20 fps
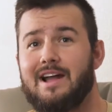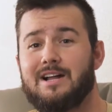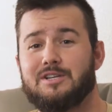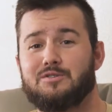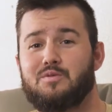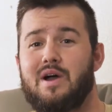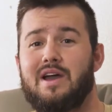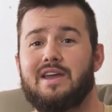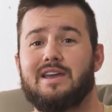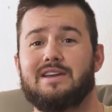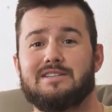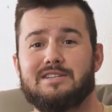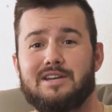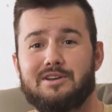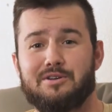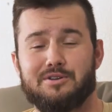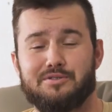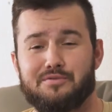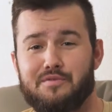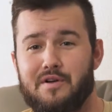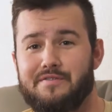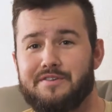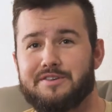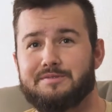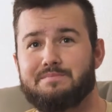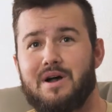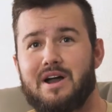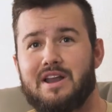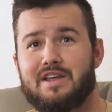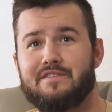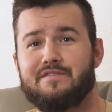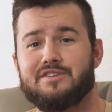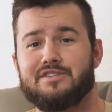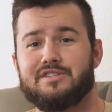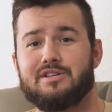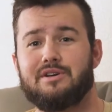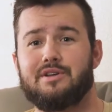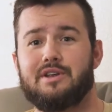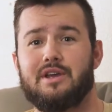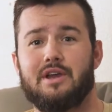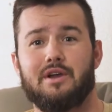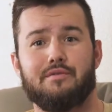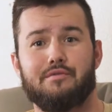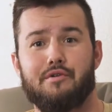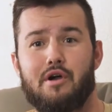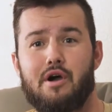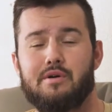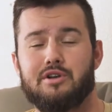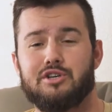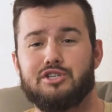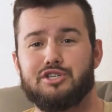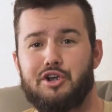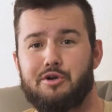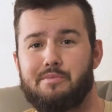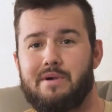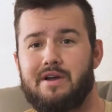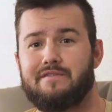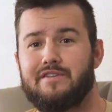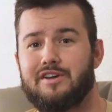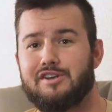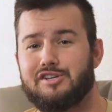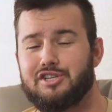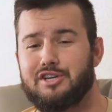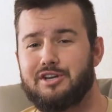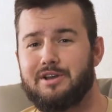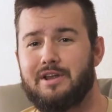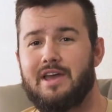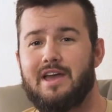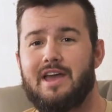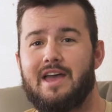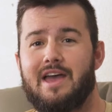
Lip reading: That's why I continue to run this mining facility and grow and share my vision.